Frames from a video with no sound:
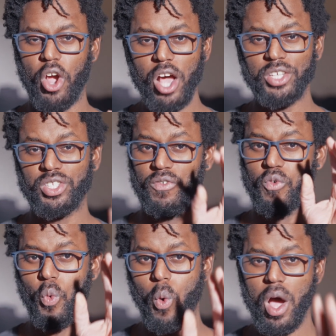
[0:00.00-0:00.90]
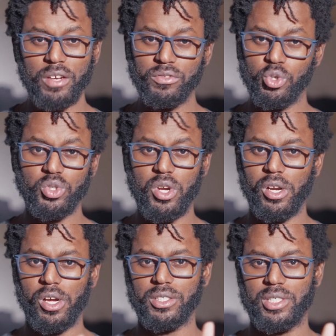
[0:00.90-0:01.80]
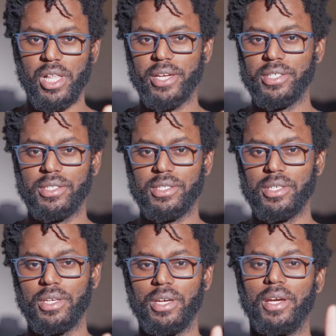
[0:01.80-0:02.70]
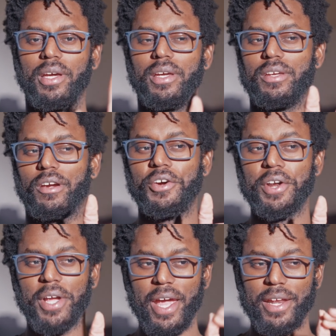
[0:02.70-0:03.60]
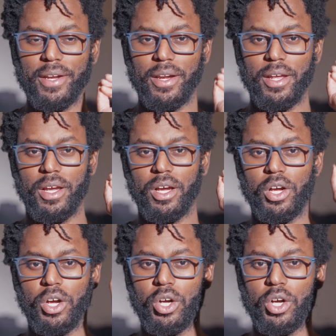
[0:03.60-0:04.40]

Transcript: For the cost of one of those Godox lights, you're gonna get